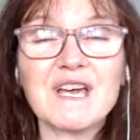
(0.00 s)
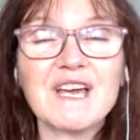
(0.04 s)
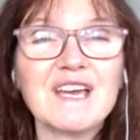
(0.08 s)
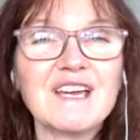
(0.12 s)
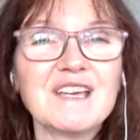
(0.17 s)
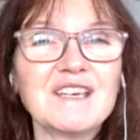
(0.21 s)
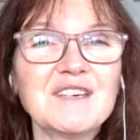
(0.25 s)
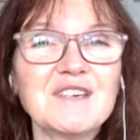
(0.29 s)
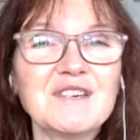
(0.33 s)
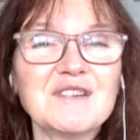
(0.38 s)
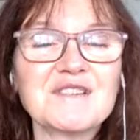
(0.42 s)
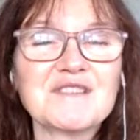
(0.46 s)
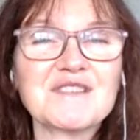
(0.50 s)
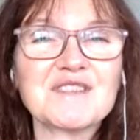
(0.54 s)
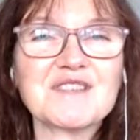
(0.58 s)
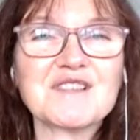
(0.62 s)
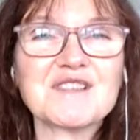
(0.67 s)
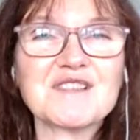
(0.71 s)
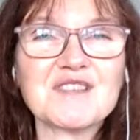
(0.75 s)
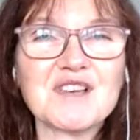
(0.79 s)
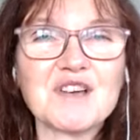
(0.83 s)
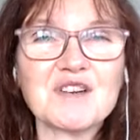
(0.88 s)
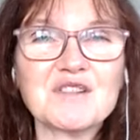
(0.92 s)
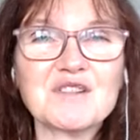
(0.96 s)
use the
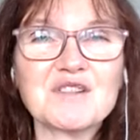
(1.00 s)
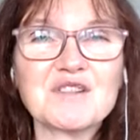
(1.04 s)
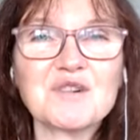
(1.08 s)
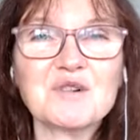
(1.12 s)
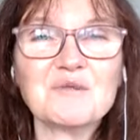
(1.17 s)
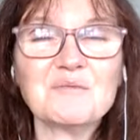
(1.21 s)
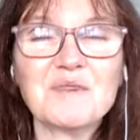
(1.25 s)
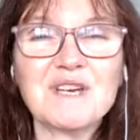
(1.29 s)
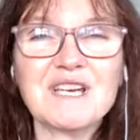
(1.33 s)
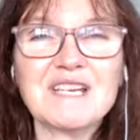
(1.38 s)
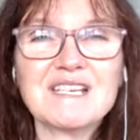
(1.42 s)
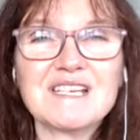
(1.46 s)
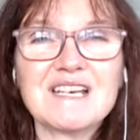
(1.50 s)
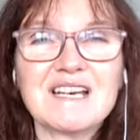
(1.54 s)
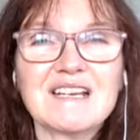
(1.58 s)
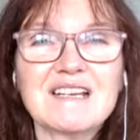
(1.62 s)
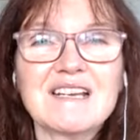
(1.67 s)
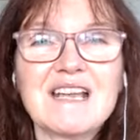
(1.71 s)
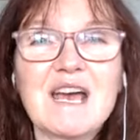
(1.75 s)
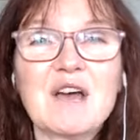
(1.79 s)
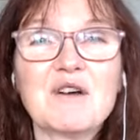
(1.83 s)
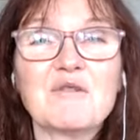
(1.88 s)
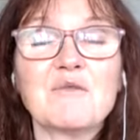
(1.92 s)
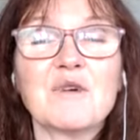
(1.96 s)
social media
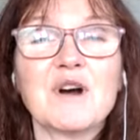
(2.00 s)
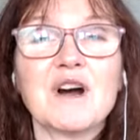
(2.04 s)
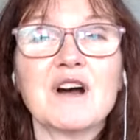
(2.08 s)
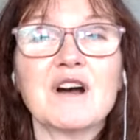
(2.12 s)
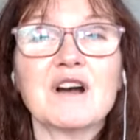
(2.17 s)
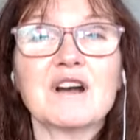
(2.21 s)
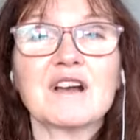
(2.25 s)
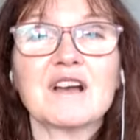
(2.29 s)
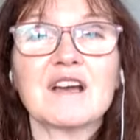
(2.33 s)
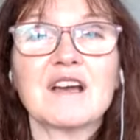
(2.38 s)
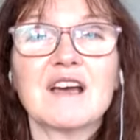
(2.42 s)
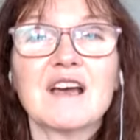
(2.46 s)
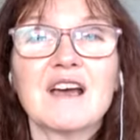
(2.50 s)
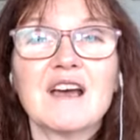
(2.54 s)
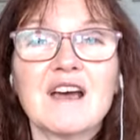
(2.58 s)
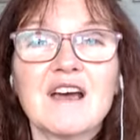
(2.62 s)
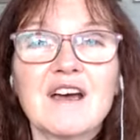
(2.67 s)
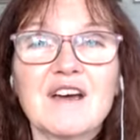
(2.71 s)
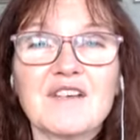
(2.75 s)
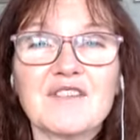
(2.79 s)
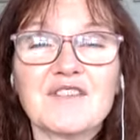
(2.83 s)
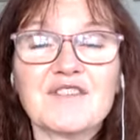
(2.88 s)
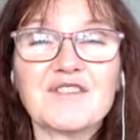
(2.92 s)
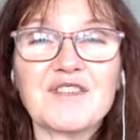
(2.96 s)
network
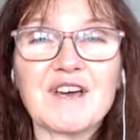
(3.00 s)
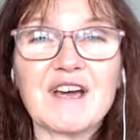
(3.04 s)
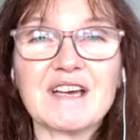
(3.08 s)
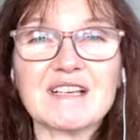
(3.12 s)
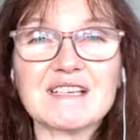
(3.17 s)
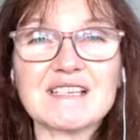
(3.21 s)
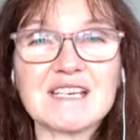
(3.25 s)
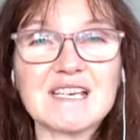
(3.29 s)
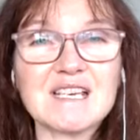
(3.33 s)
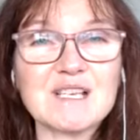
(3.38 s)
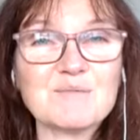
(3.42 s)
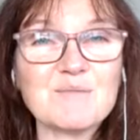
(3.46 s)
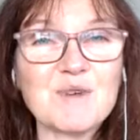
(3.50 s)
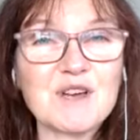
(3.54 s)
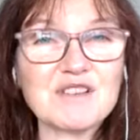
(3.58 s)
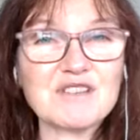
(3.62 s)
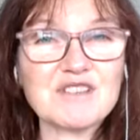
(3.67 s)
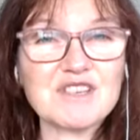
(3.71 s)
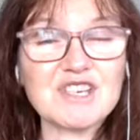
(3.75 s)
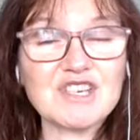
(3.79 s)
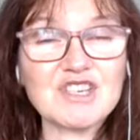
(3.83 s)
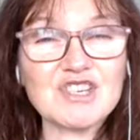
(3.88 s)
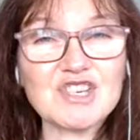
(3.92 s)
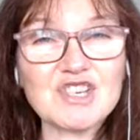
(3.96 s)
that is
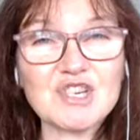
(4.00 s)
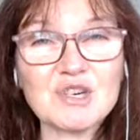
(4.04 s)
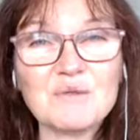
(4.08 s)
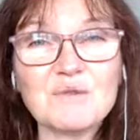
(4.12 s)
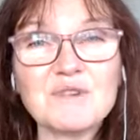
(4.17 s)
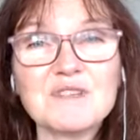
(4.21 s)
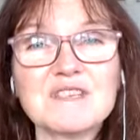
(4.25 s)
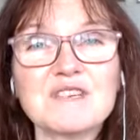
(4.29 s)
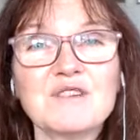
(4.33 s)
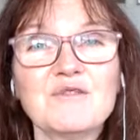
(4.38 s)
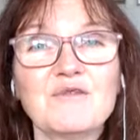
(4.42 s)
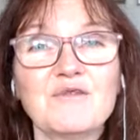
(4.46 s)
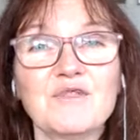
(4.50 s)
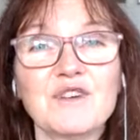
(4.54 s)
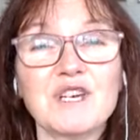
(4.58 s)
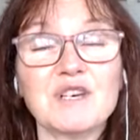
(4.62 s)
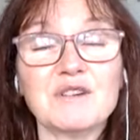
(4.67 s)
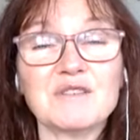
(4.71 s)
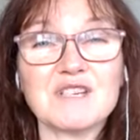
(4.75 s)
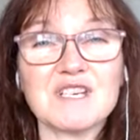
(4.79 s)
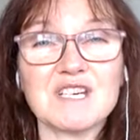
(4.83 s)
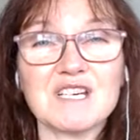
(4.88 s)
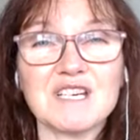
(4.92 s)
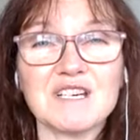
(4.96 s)
most intuitive for you
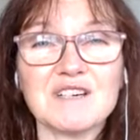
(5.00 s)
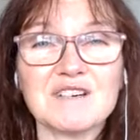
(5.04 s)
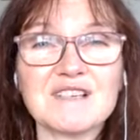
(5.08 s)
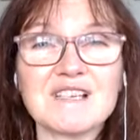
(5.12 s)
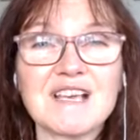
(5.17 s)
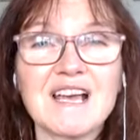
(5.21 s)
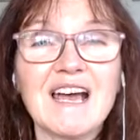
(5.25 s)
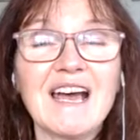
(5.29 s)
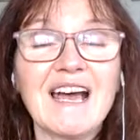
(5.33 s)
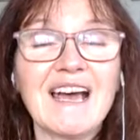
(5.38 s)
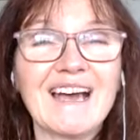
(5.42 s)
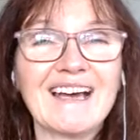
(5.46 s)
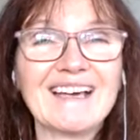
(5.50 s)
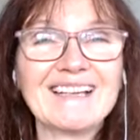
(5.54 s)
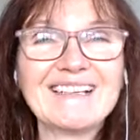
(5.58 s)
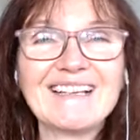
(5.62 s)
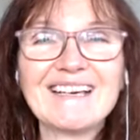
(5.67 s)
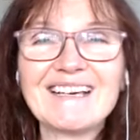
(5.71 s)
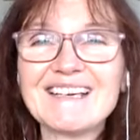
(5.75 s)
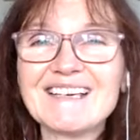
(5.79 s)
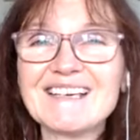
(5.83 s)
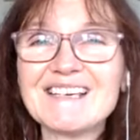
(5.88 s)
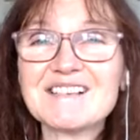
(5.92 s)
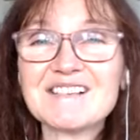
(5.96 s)
to use, and
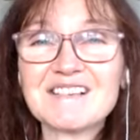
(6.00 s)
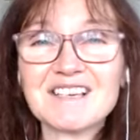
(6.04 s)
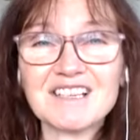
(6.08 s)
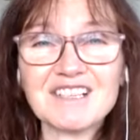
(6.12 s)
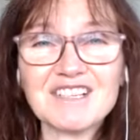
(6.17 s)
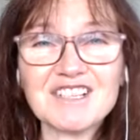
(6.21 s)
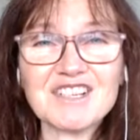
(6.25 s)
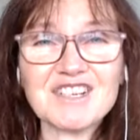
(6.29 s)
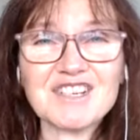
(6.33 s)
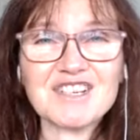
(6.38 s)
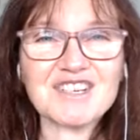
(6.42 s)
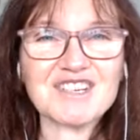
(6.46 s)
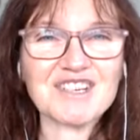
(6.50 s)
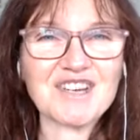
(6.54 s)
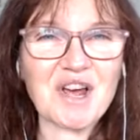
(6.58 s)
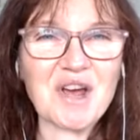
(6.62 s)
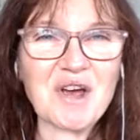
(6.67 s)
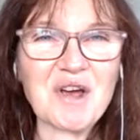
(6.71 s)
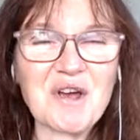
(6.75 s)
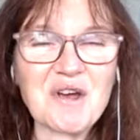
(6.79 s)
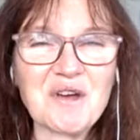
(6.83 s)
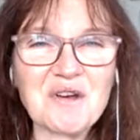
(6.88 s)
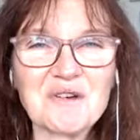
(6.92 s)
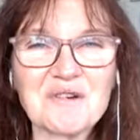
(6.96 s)
that is going to
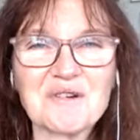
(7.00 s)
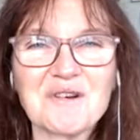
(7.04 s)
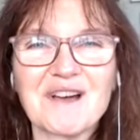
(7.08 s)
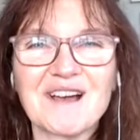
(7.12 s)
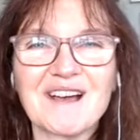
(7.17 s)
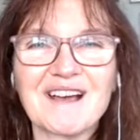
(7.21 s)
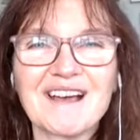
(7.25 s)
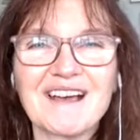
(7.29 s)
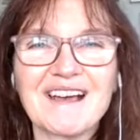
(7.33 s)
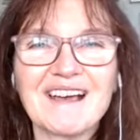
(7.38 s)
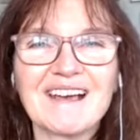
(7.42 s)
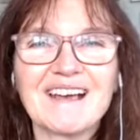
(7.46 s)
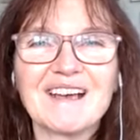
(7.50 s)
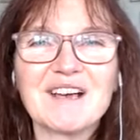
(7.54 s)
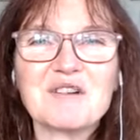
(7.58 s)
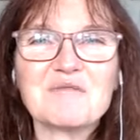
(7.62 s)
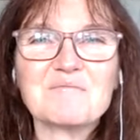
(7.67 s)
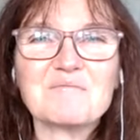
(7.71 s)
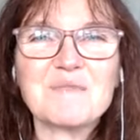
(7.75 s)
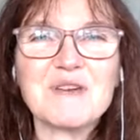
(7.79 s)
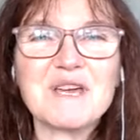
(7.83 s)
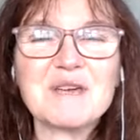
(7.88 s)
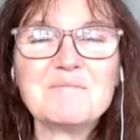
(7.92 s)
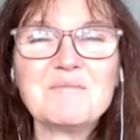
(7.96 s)
show
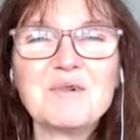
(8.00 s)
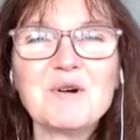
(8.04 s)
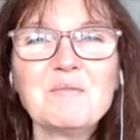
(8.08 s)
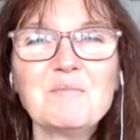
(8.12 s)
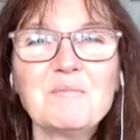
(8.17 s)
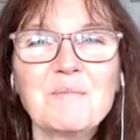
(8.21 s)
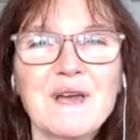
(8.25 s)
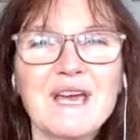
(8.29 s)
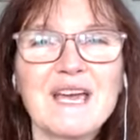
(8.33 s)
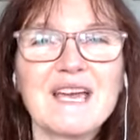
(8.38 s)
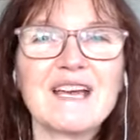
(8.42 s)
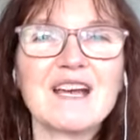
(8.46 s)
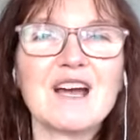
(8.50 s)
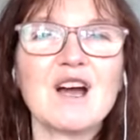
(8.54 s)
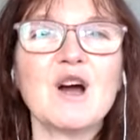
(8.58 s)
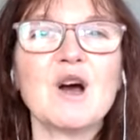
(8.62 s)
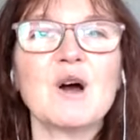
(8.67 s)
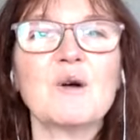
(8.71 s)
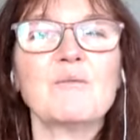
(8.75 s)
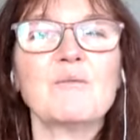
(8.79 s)
people pick up